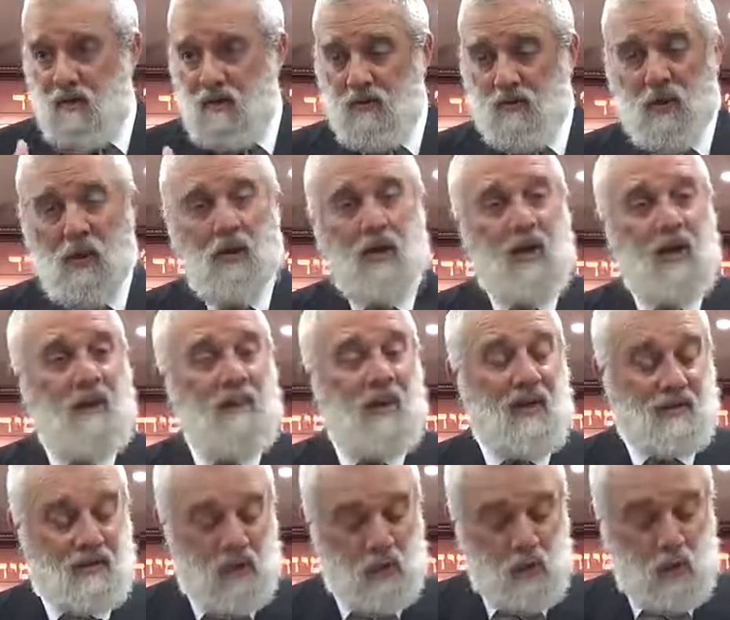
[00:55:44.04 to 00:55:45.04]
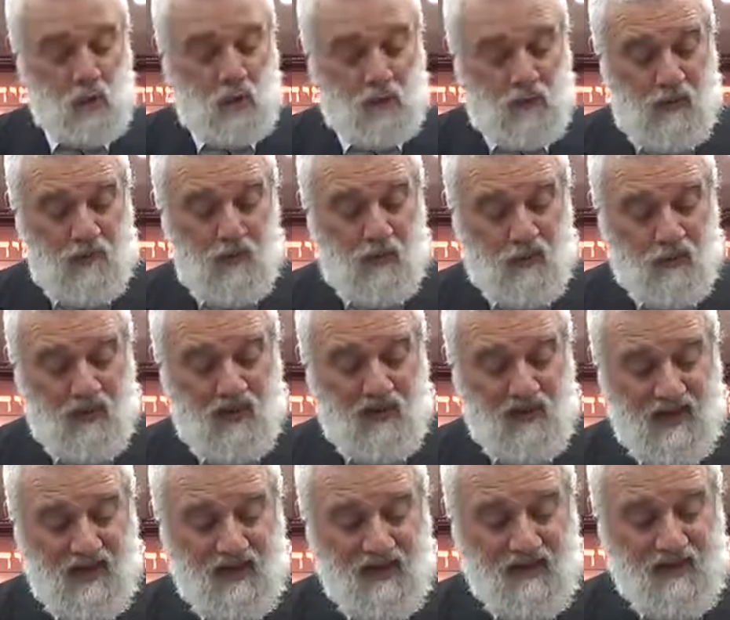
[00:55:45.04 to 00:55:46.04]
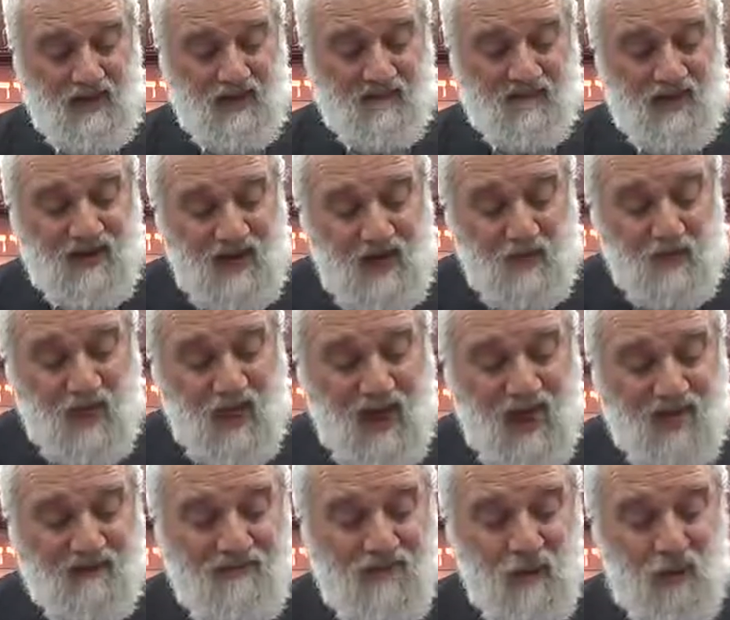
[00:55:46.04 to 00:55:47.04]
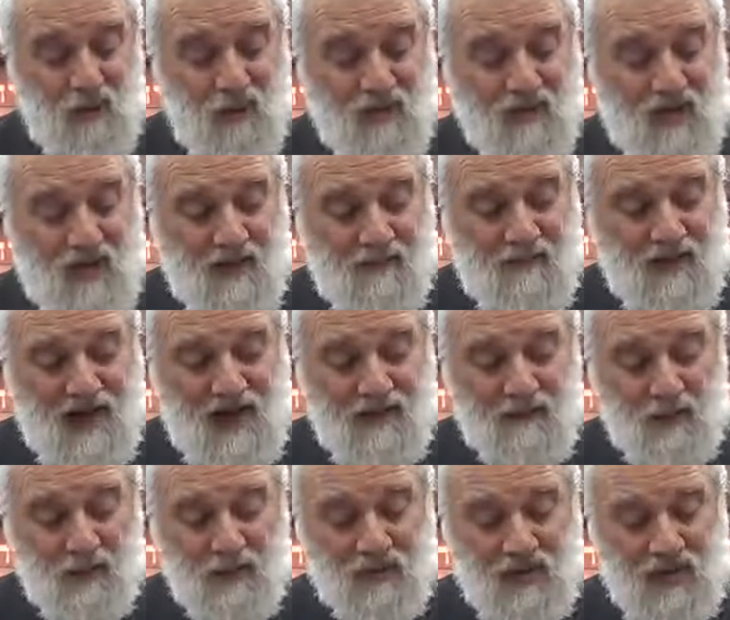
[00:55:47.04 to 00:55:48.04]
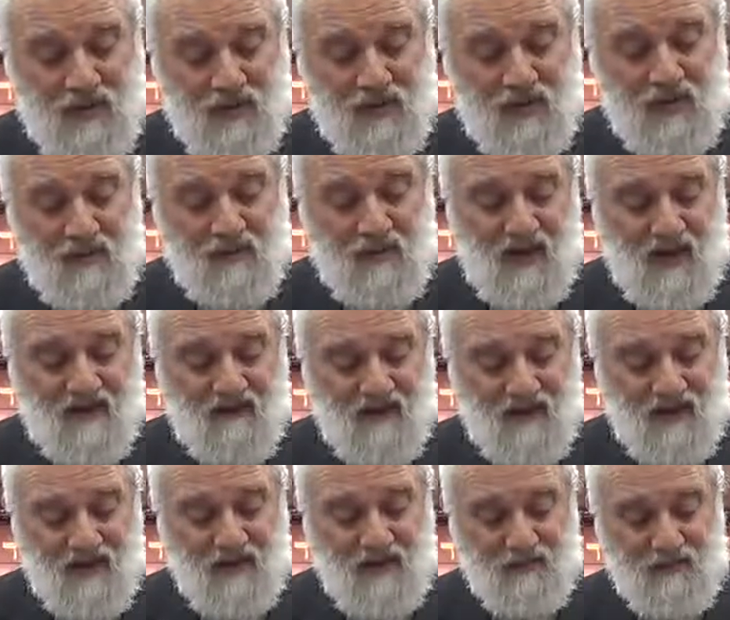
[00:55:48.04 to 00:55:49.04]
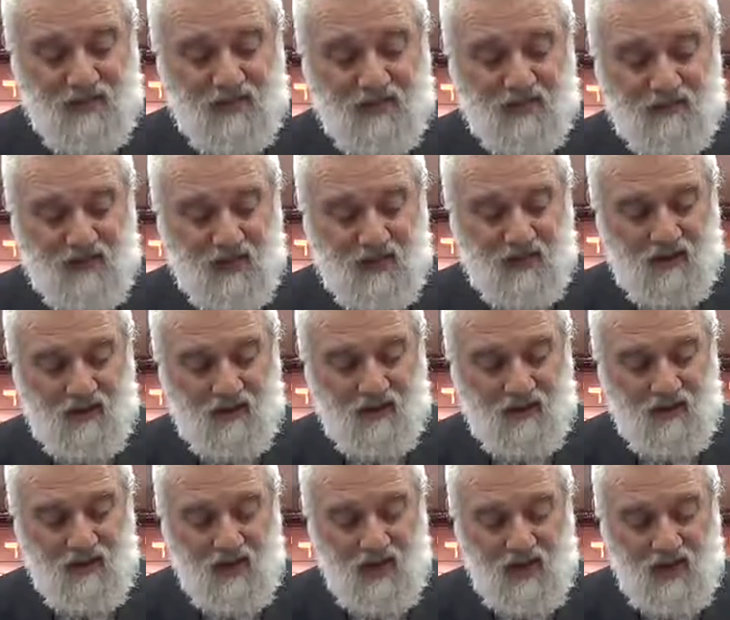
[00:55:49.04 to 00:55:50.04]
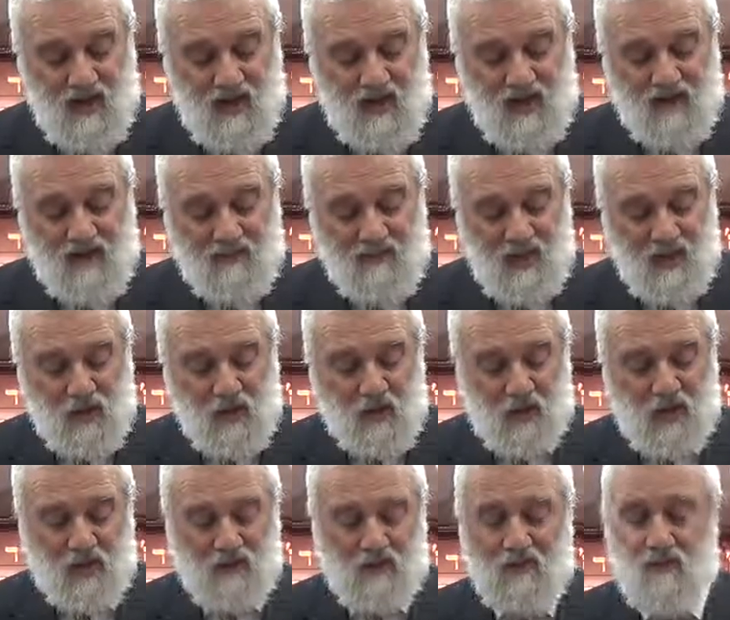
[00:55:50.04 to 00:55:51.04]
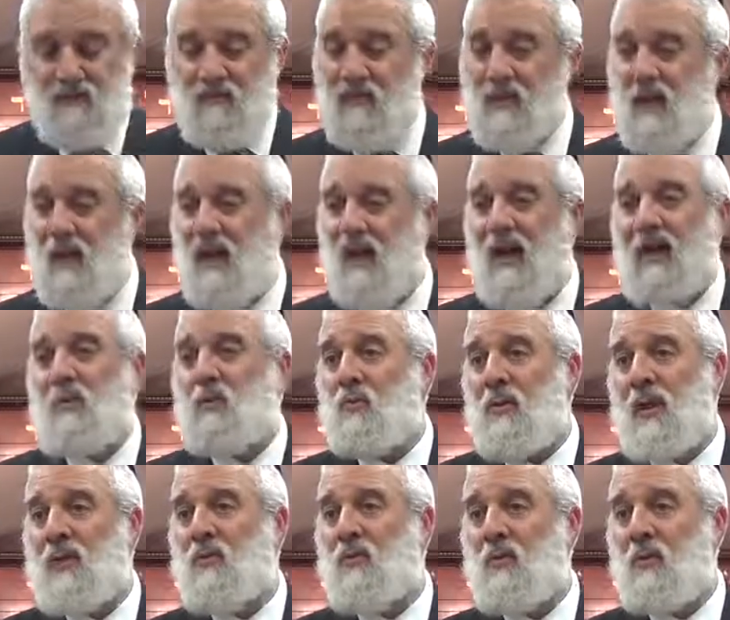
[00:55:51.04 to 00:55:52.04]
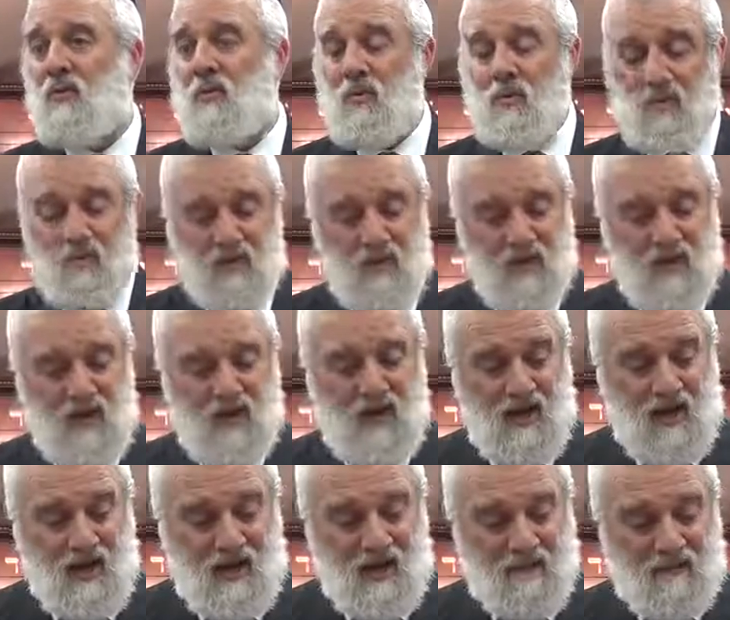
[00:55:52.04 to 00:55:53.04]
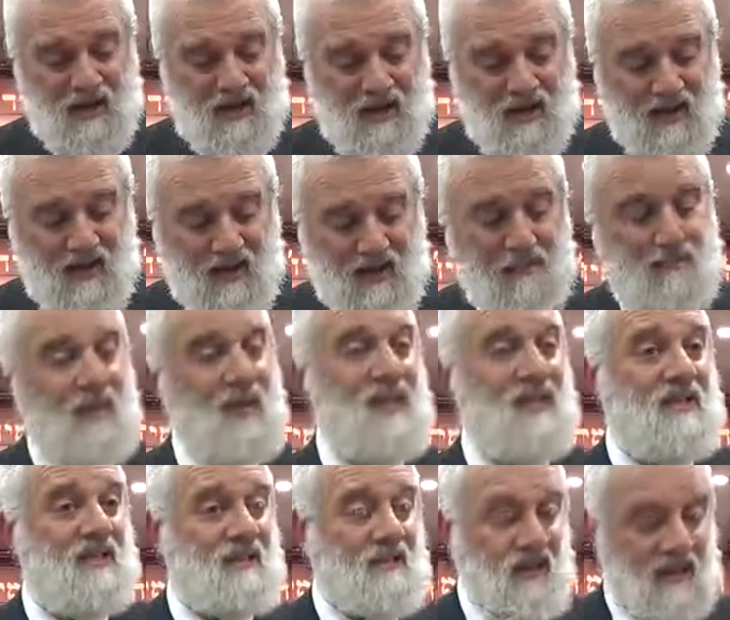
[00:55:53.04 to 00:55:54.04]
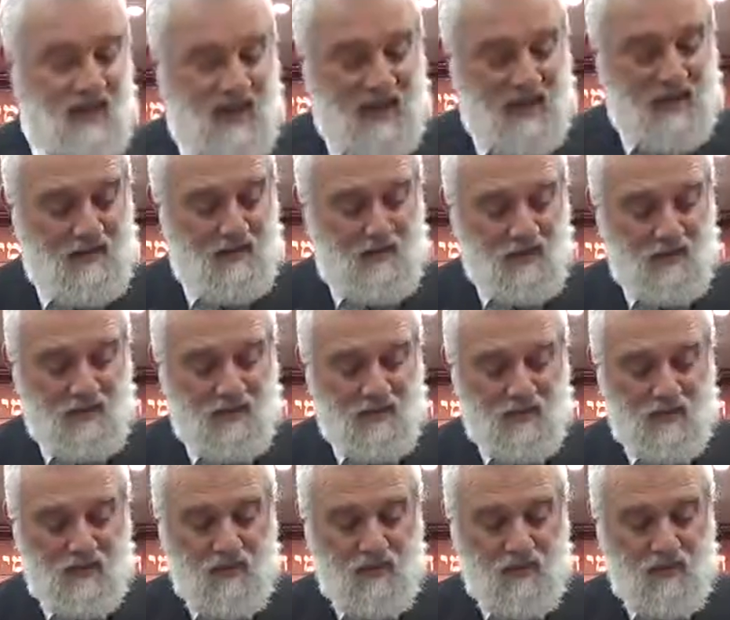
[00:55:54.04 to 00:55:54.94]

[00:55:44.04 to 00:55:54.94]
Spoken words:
or talking about the Jewish people being in exile. Bani bar velo eda, bahavot hayiti imach, vani tamid imach. And I'm ignorant, and I do not know you. I'm like a beast, an animal